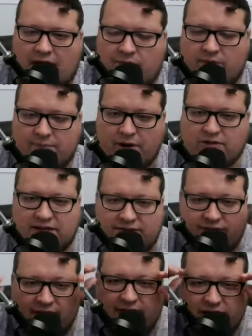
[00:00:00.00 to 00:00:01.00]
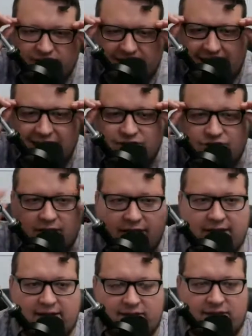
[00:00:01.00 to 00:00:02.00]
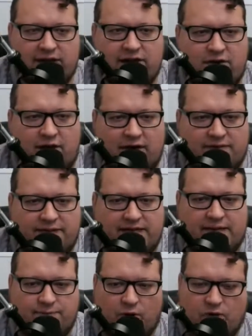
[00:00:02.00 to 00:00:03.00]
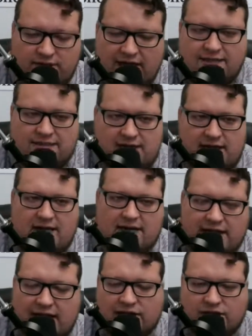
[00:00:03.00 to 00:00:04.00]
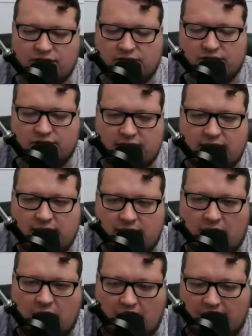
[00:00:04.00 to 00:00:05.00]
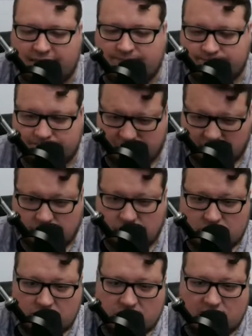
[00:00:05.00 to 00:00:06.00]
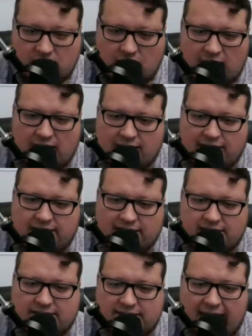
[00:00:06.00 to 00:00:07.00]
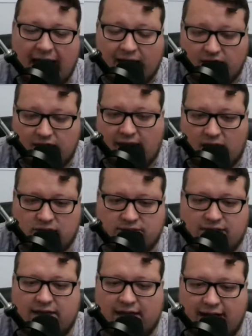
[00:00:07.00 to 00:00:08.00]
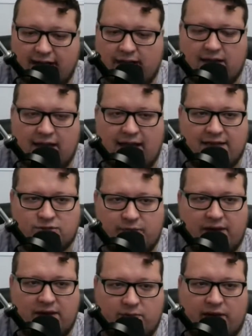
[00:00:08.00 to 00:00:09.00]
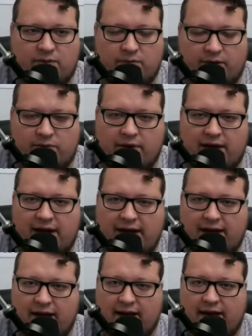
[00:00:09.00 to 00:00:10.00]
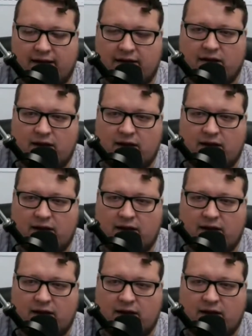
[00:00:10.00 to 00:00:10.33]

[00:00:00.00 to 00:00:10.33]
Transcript: We posted a video yesterday, the video of the protest that occurred on Saturday or Sunday last week. We went ahead and